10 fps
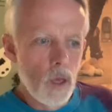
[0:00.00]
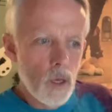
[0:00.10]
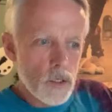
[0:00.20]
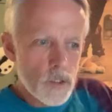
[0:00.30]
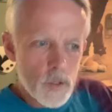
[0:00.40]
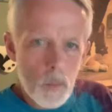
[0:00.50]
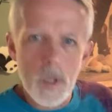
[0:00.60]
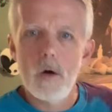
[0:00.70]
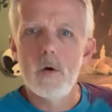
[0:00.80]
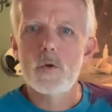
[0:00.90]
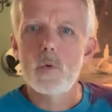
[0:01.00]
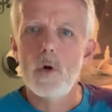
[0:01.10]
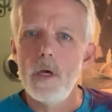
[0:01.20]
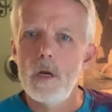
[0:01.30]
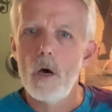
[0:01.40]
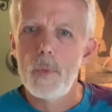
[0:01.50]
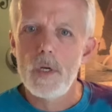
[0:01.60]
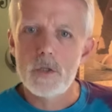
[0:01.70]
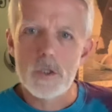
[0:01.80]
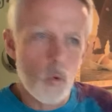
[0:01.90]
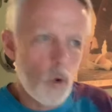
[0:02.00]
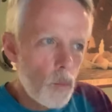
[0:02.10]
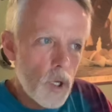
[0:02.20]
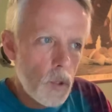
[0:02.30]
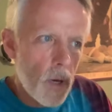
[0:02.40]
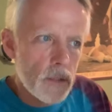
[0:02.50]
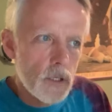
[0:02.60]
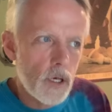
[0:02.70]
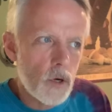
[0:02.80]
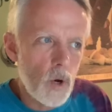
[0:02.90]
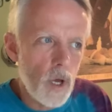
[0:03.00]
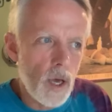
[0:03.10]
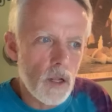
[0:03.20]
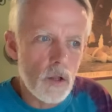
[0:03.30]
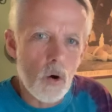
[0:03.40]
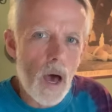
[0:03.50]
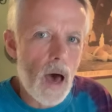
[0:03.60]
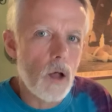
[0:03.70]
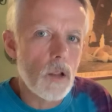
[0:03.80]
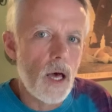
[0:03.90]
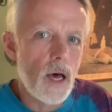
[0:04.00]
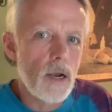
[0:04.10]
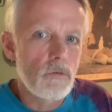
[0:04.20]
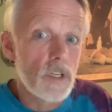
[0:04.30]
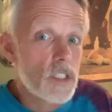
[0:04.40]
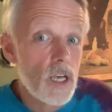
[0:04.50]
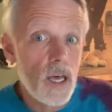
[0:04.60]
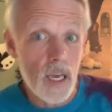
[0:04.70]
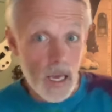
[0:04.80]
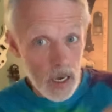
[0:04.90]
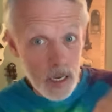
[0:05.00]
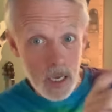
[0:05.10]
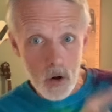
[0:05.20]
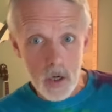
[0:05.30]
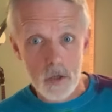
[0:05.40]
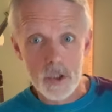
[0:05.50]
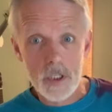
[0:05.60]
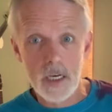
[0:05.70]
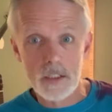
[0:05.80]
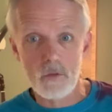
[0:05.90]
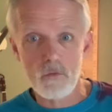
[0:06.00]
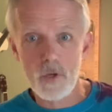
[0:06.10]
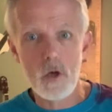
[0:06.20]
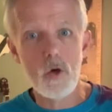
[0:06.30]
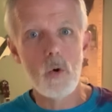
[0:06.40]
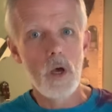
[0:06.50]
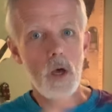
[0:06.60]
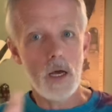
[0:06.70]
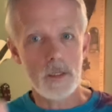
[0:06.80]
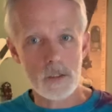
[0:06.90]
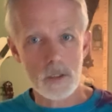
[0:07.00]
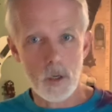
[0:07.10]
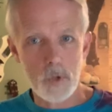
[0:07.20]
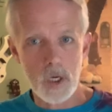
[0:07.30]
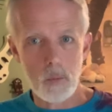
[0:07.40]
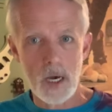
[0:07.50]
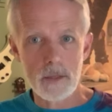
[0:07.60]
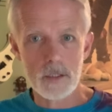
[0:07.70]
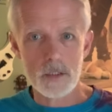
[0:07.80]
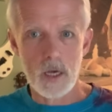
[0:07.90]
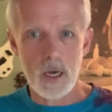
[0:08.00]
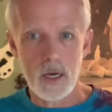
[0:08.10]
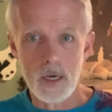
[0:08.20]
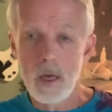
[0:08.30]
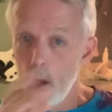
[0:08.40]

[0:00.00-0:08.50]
Some of those will end up in your story, but you basically create a little outline of the setting, a character sketch of you, and something about the setting,